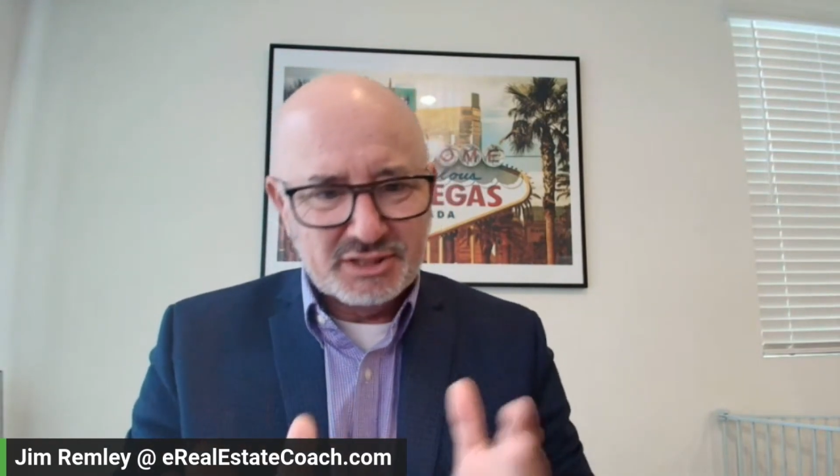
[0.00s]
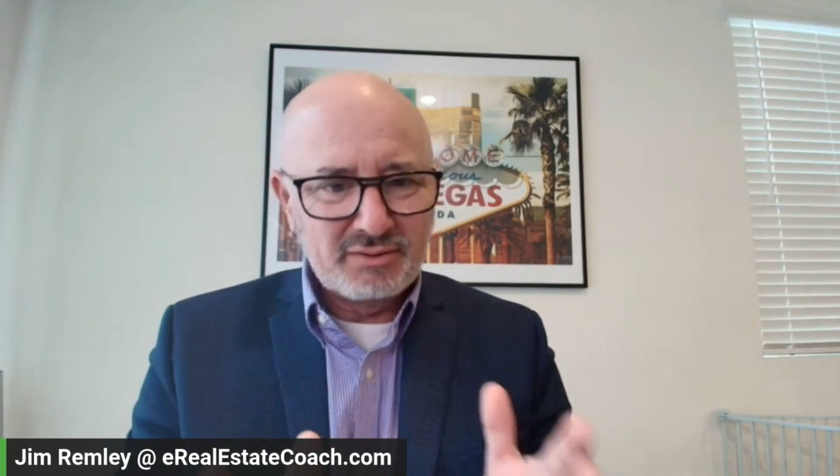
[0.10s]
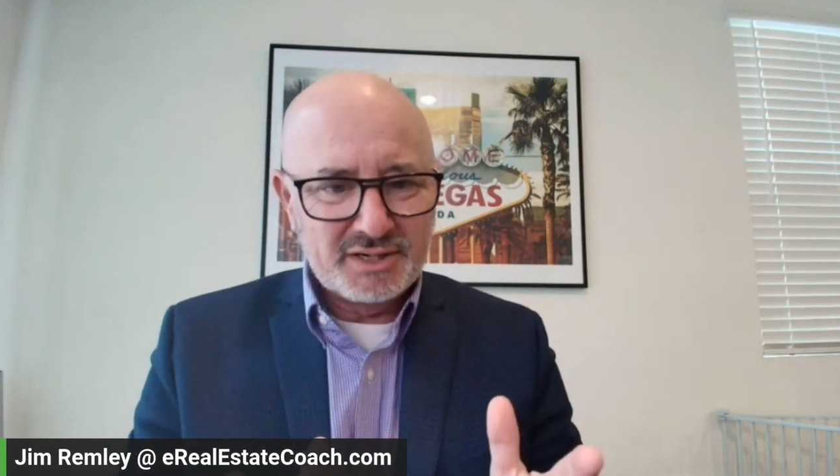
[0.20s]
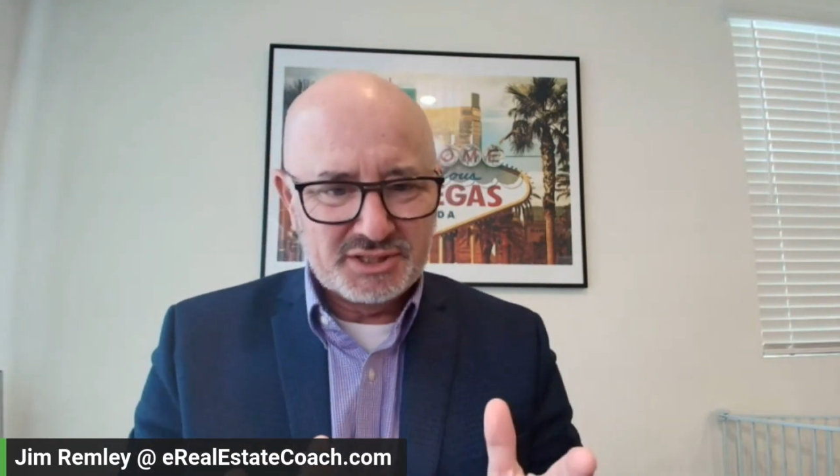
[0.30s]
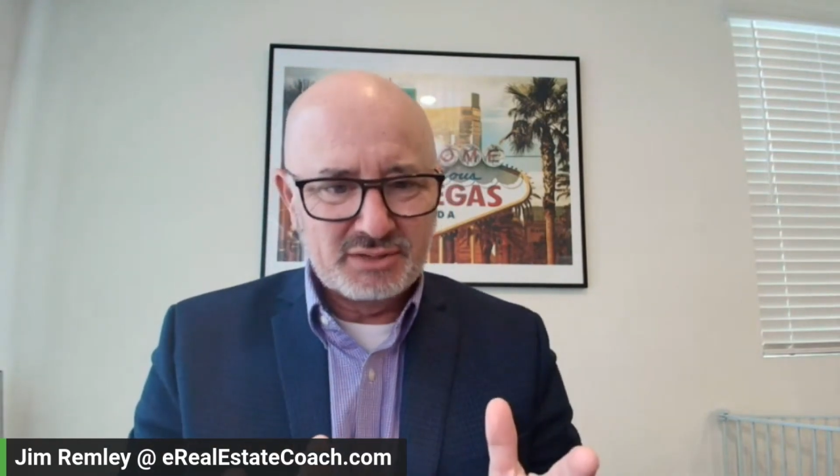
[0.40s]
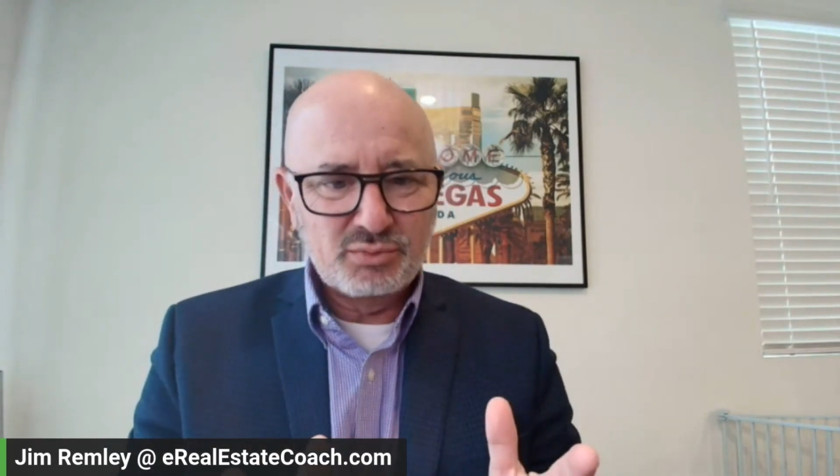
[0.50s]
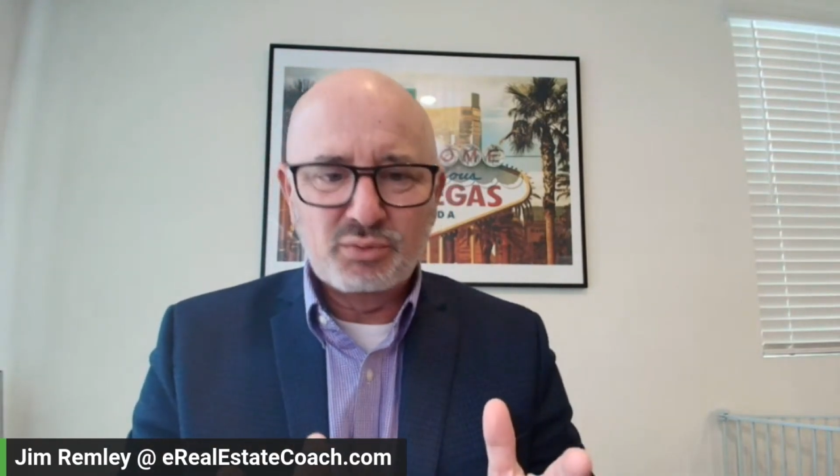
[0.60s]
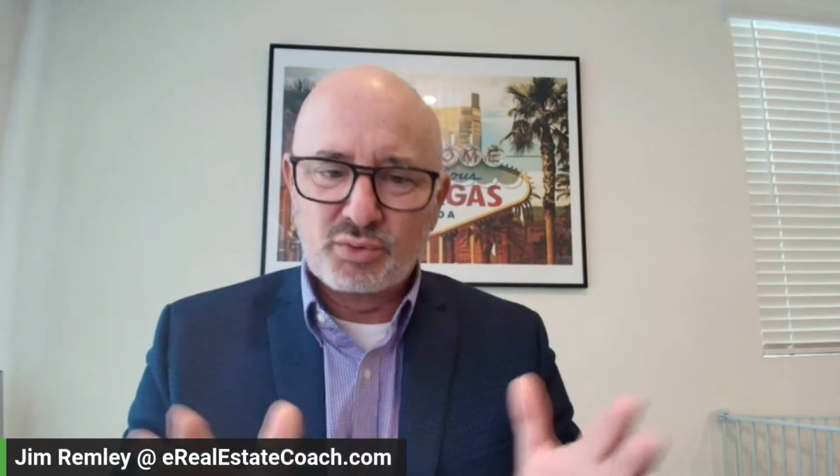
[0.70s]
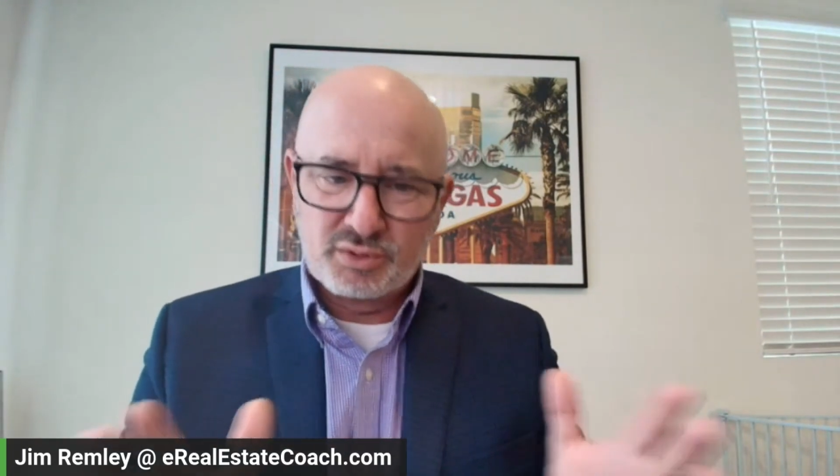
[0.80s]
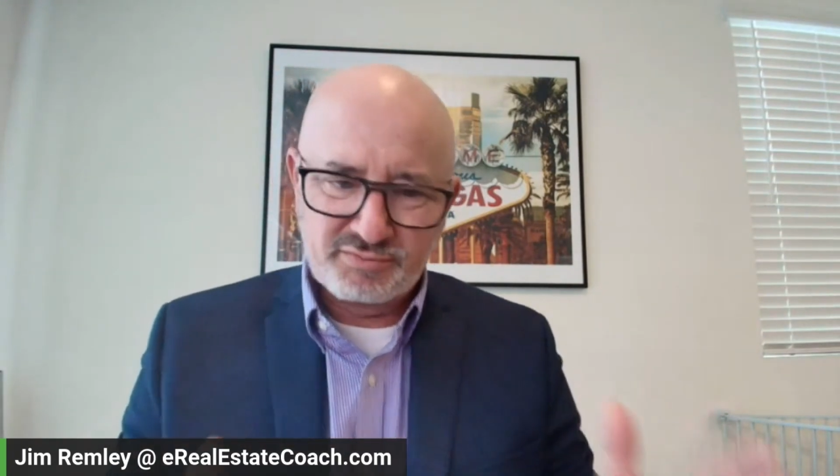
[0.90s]
generation
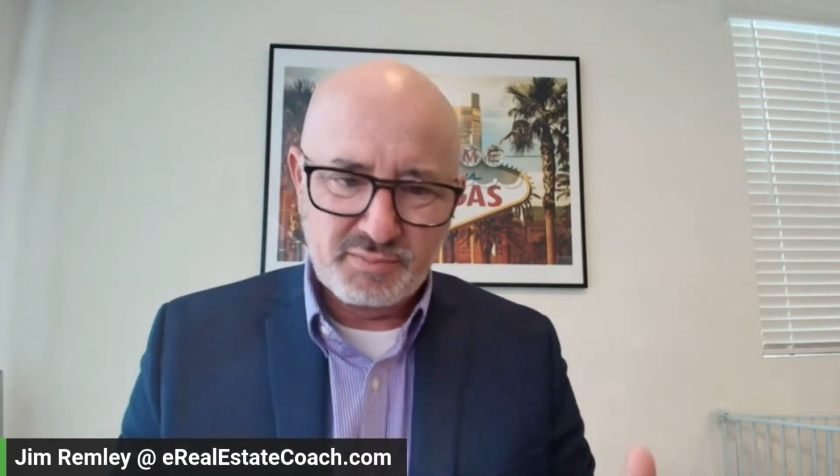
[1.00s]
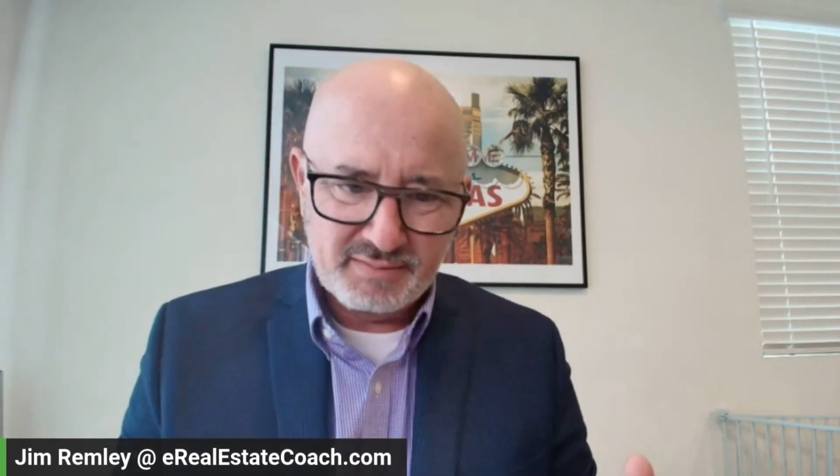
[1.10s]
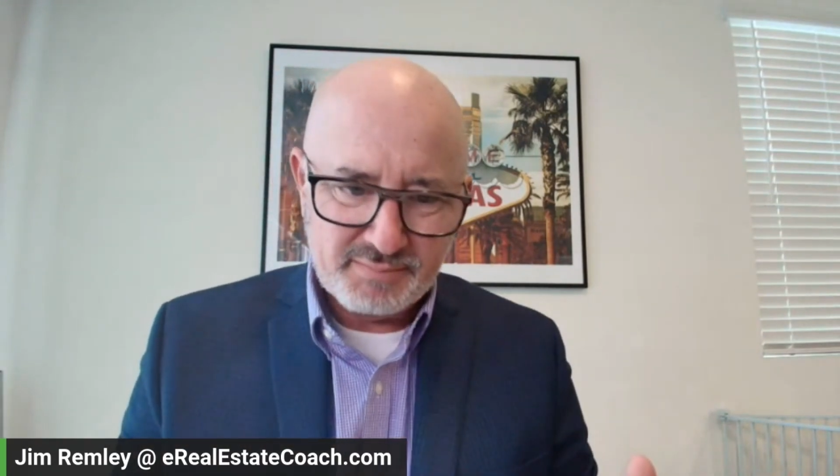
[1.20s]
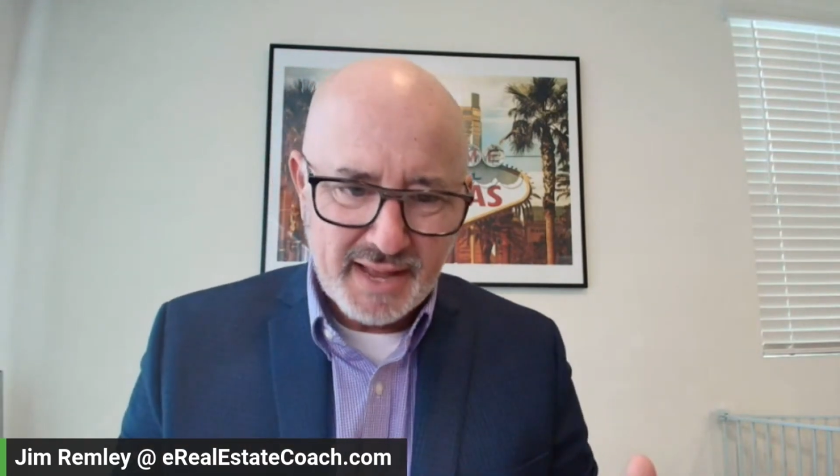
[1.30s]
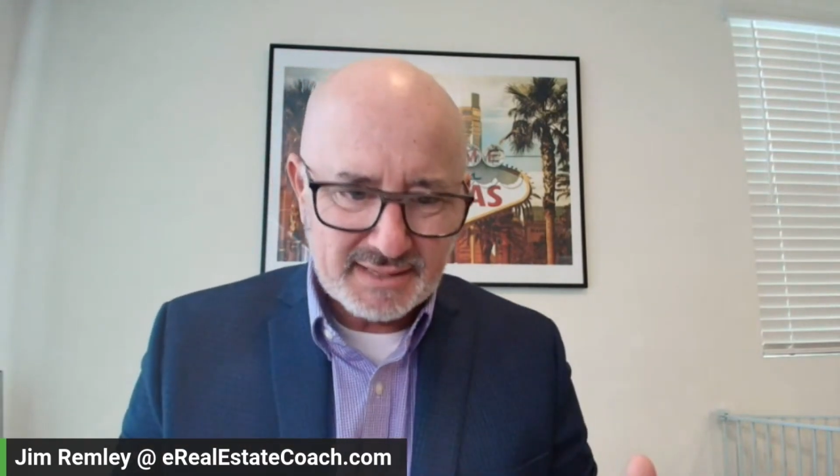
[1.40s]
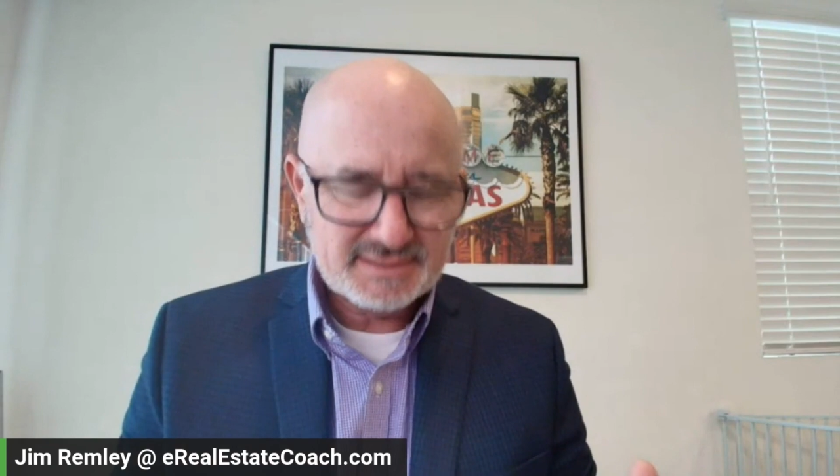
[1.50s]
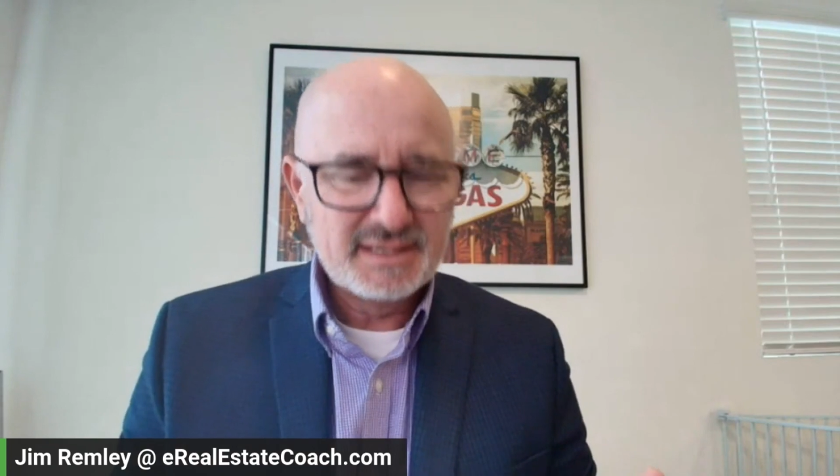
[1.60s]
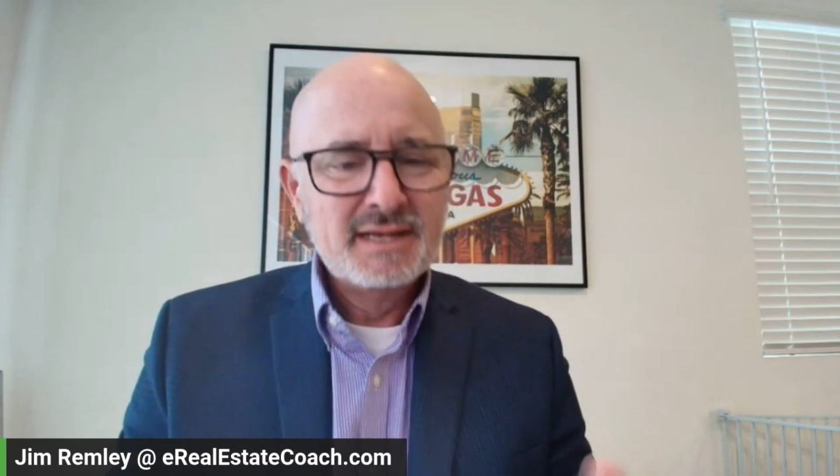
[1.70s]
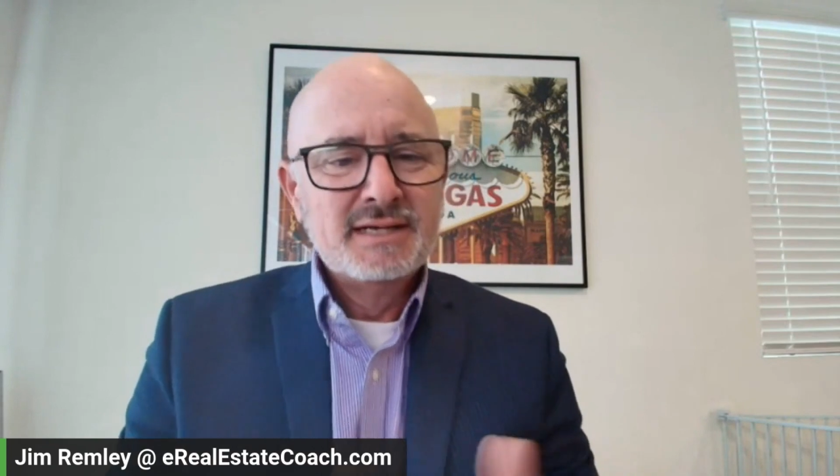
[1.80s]
would work for me best.